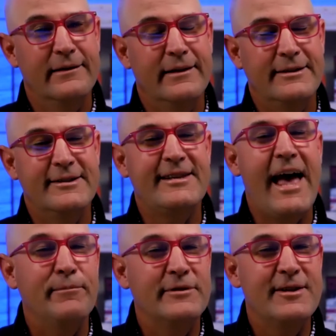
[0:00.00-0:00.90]
Just
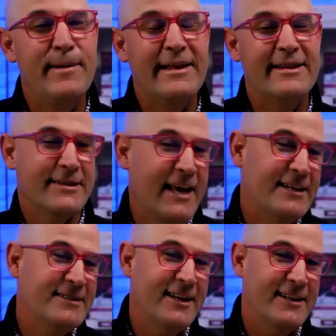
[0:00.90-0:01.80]
happens to be in this
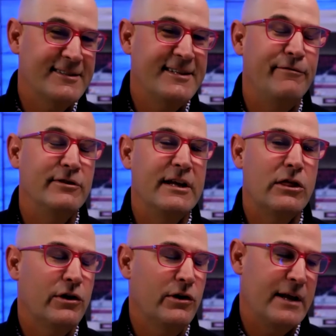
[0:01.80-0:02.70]
case that it's
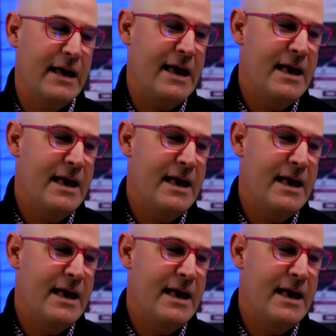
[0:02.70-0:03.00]
70-30.